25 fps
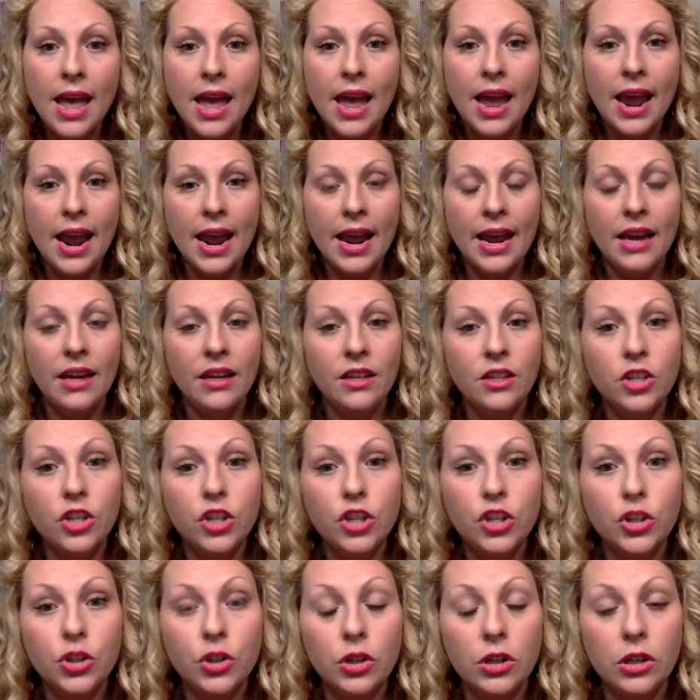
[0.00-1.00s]
And
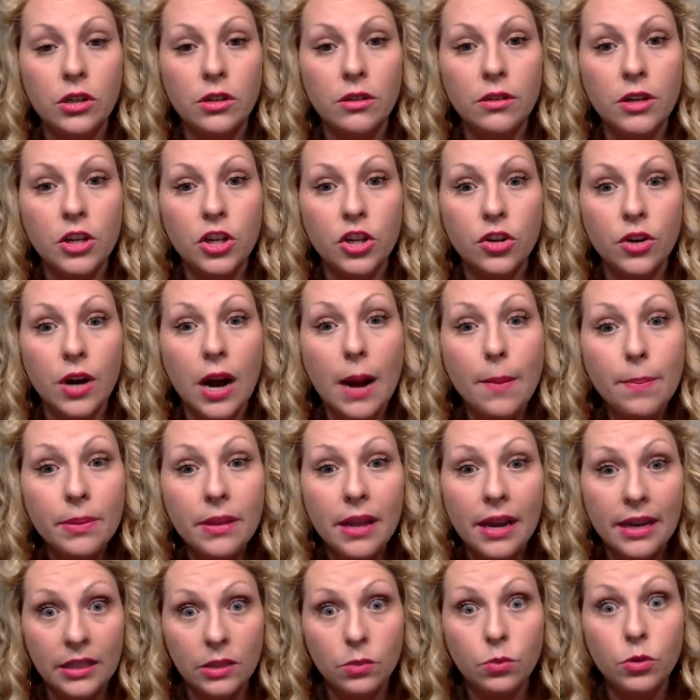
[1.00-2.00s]
your
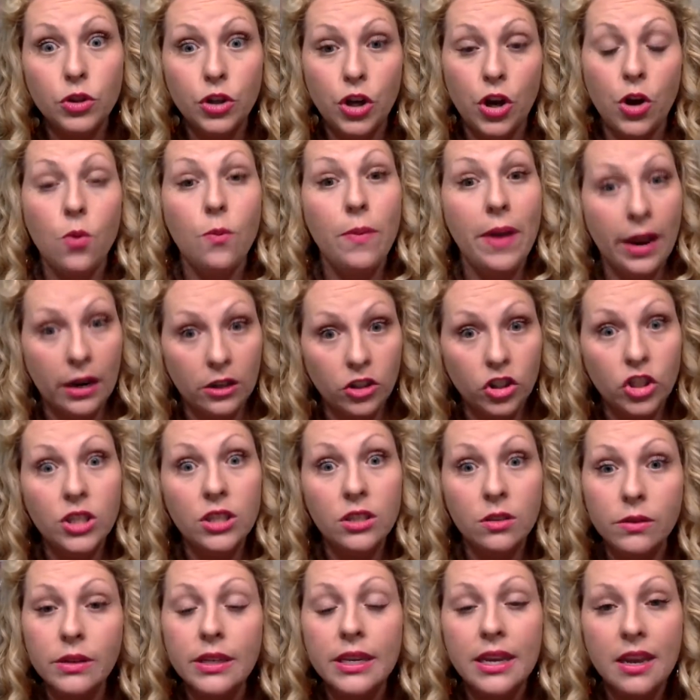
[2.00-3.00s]
uplines will know, man,
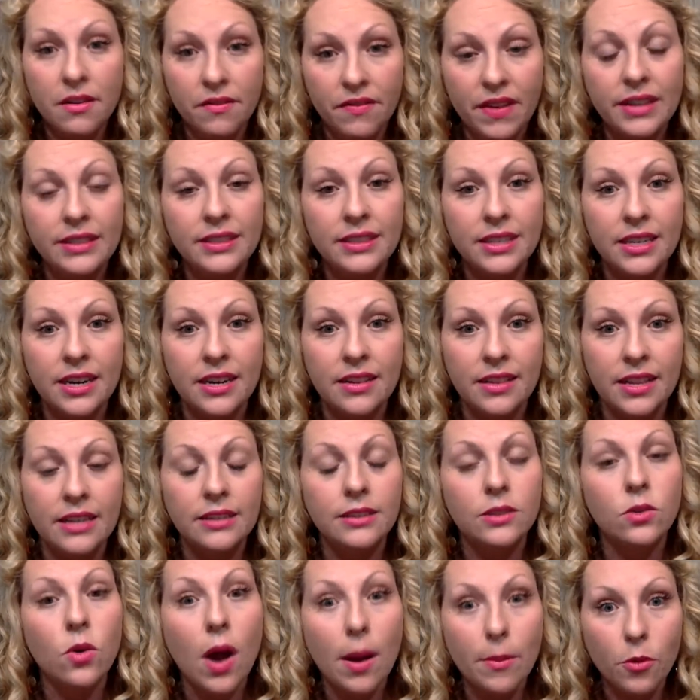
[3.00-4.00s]
she's really invested in this,
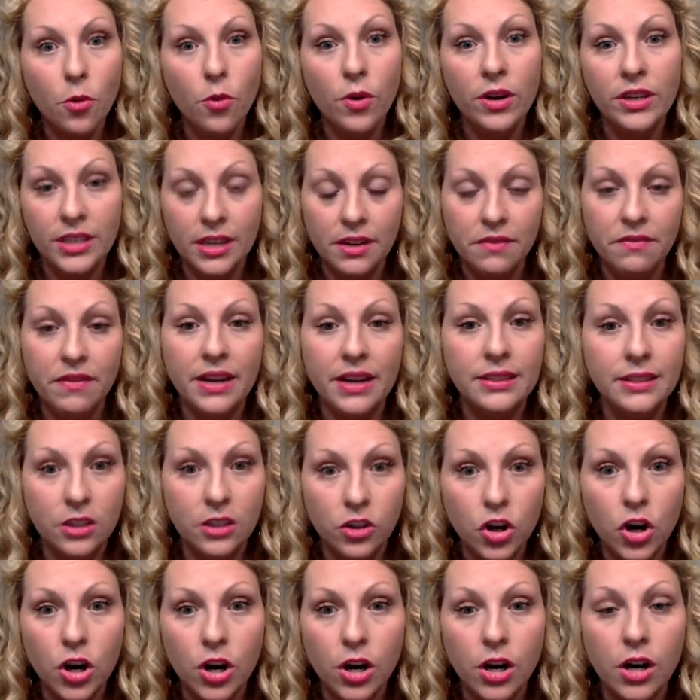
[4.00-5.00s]
so I'm going to invest in
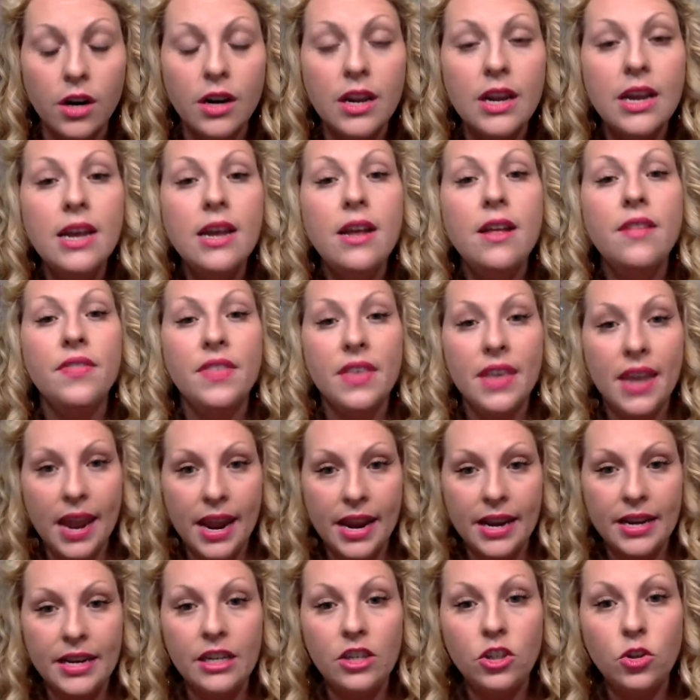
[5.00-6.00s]
her.
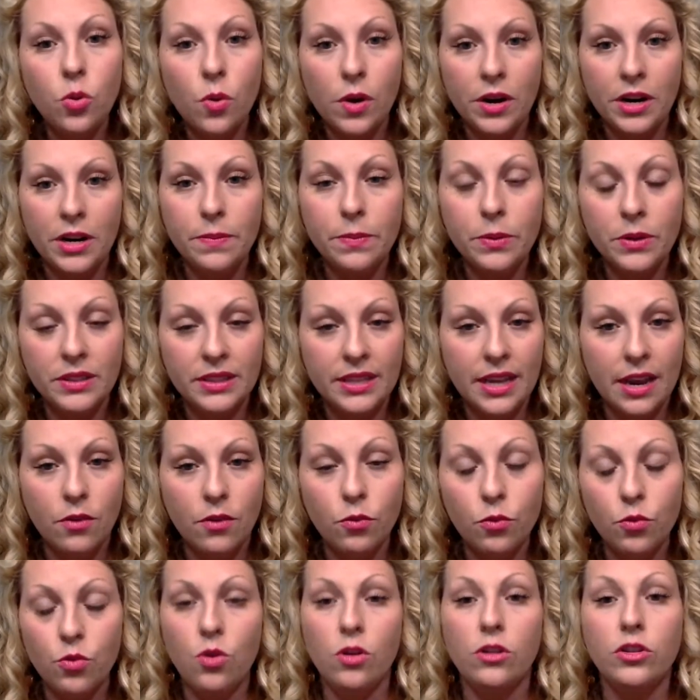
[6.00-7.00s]
The 80-20%
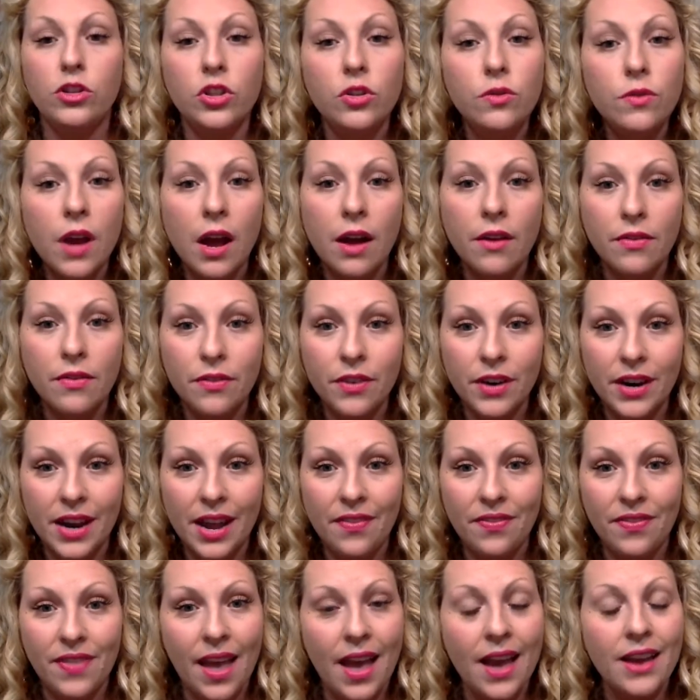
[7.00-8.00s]
rule, do not forget
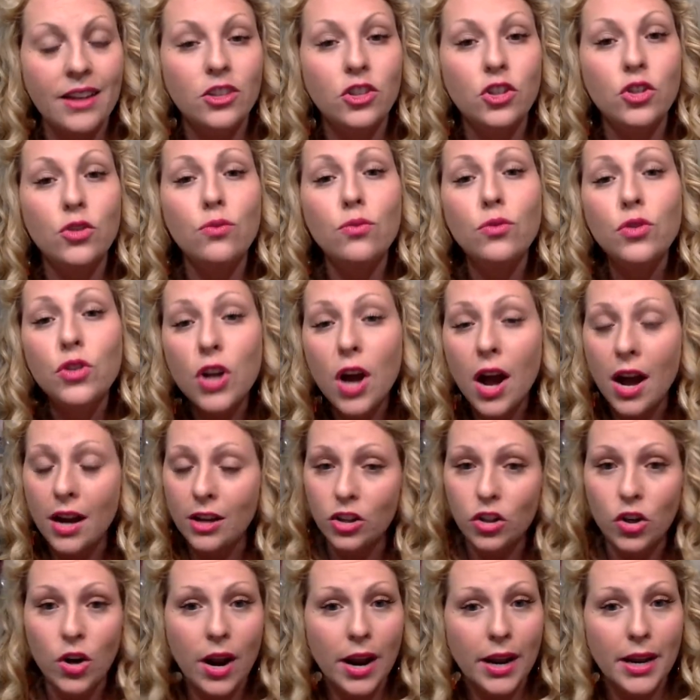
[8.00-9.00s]
that. Do not
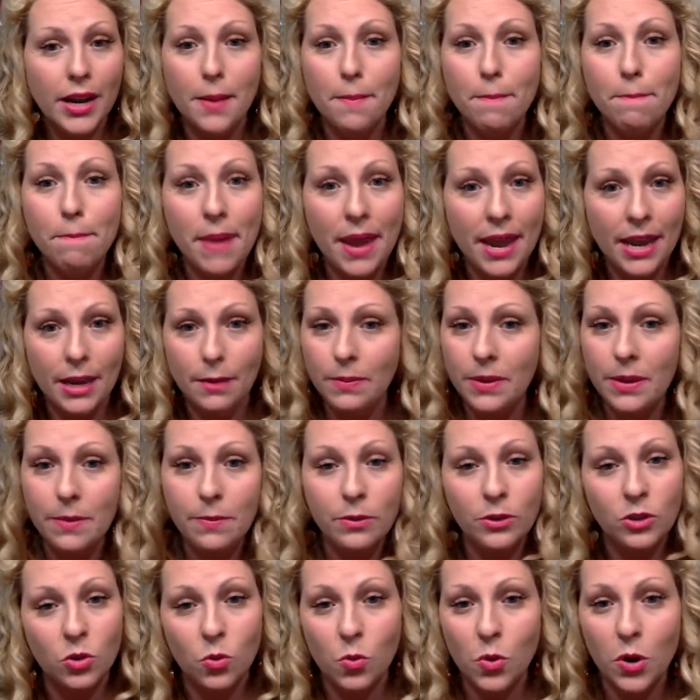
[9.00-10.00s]
try and beg people
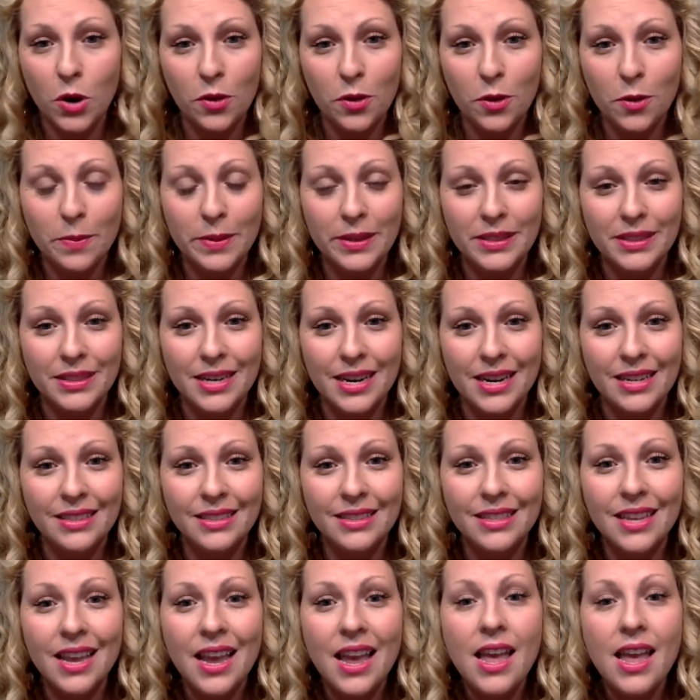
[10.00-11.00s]
to work their business.